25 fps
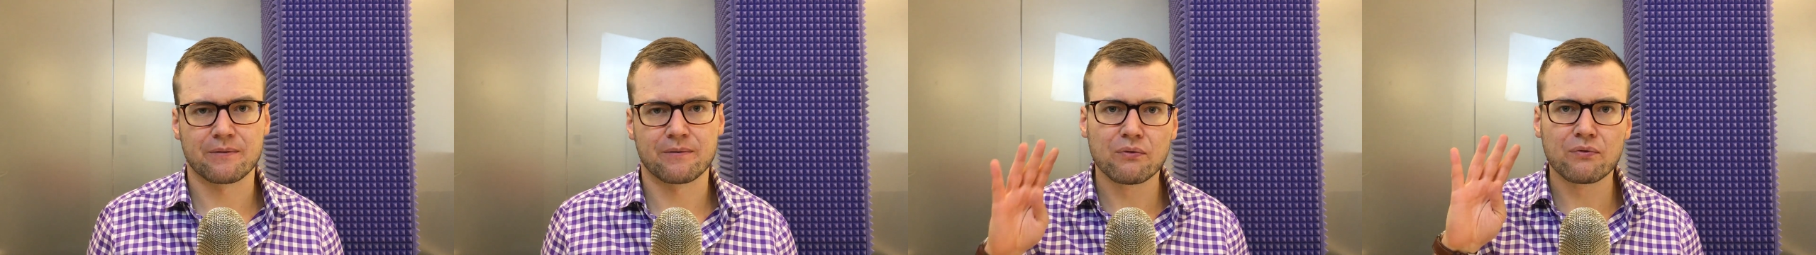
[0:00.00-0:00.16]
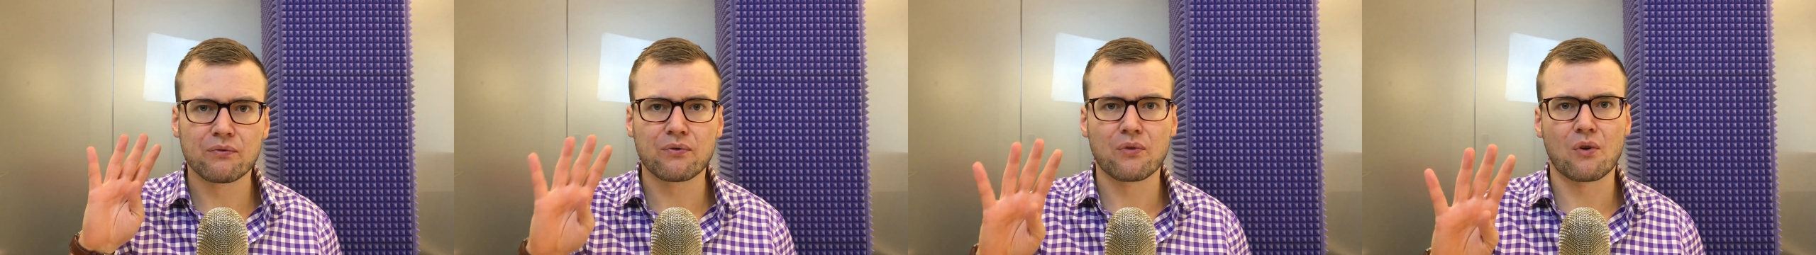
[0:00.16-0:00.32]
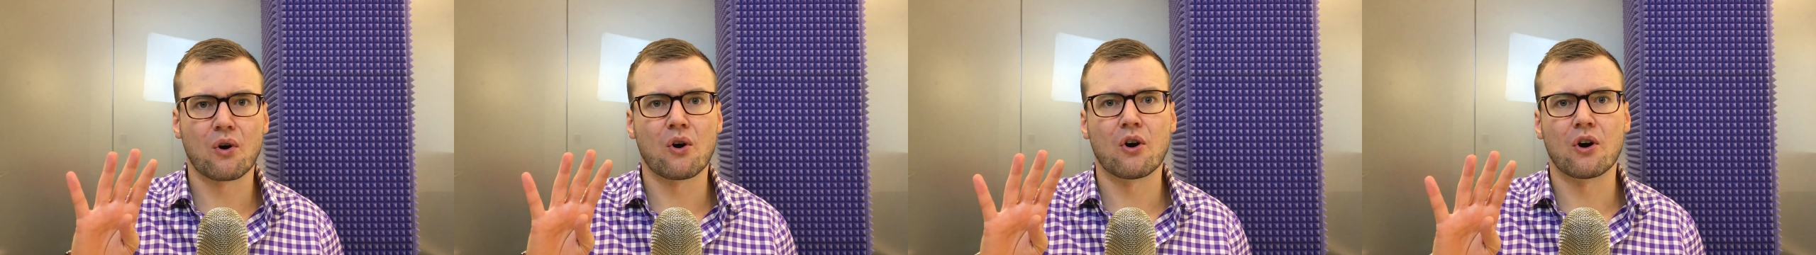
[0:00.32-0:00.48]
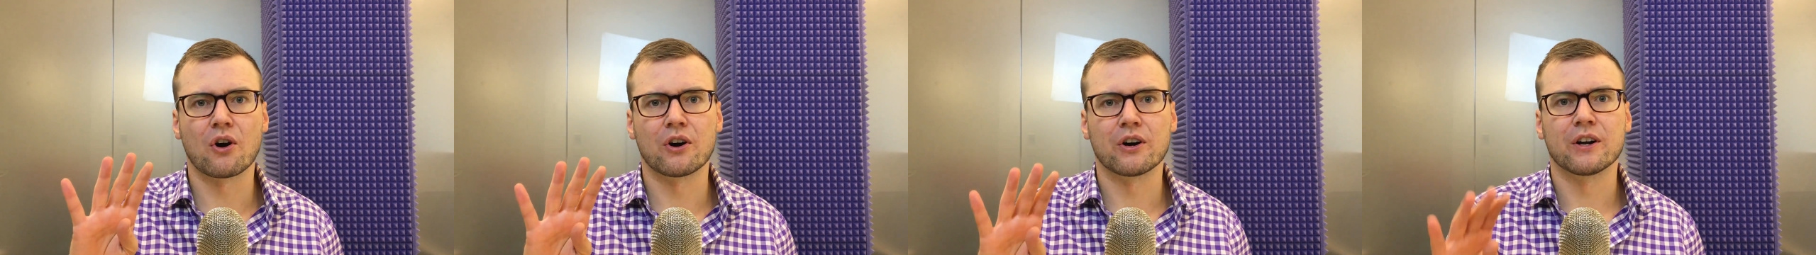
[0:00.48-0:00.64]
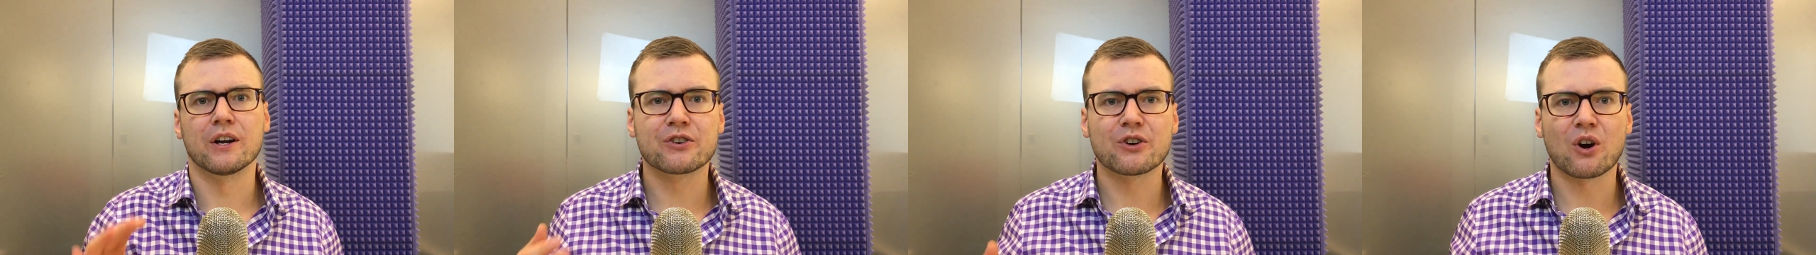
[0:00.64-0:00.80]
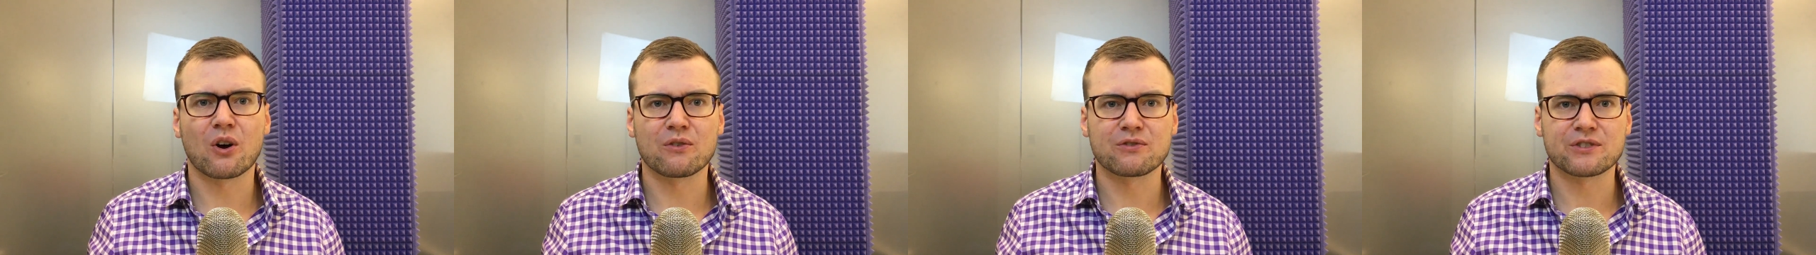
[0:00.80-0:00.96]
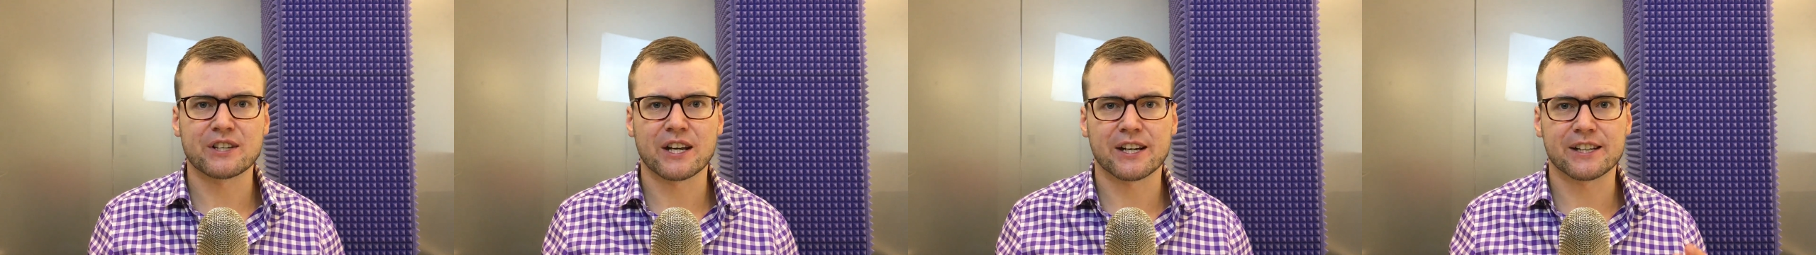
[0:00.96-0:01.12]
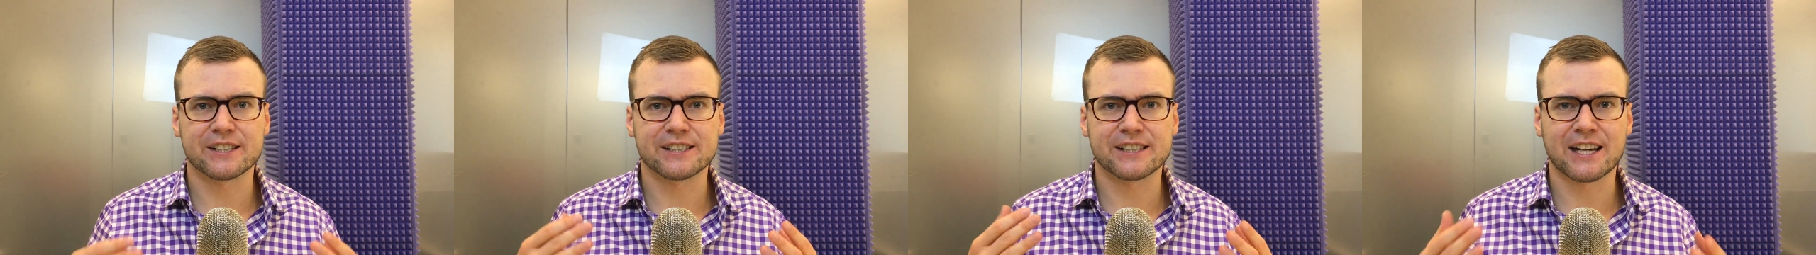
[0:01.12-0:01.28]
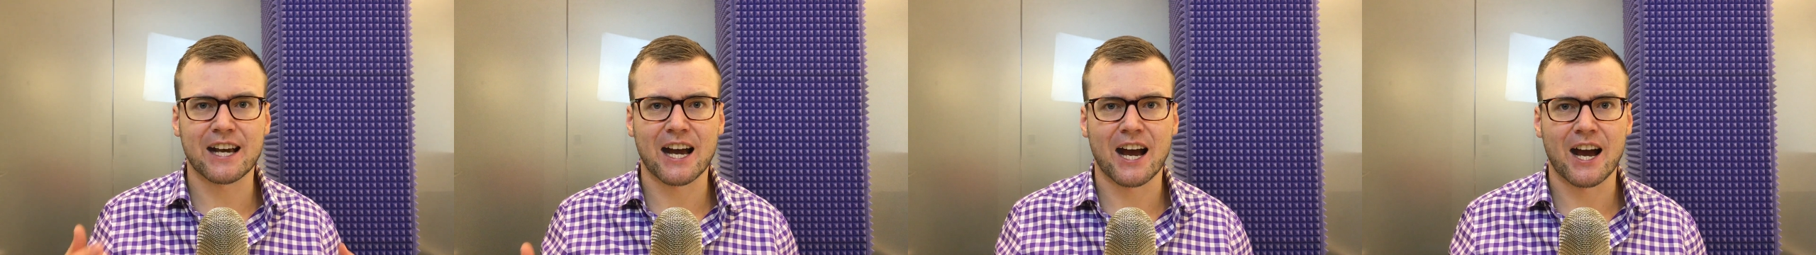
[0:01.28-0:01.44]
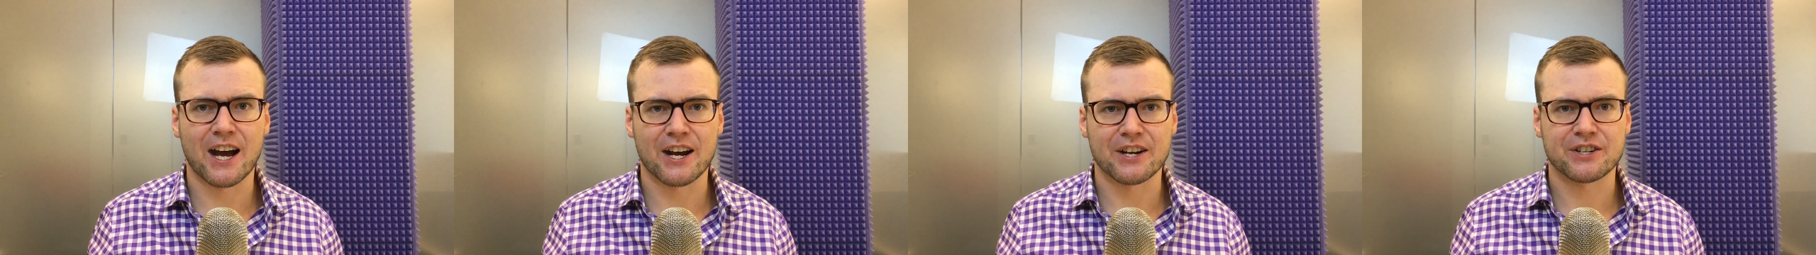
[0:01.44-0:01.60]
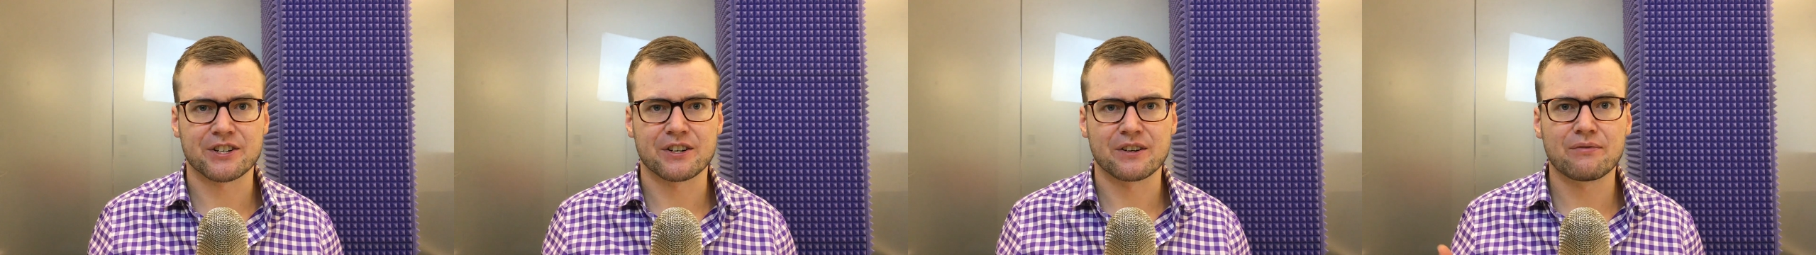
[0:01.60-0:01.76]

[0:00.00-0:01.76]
4. Growth sucks cash.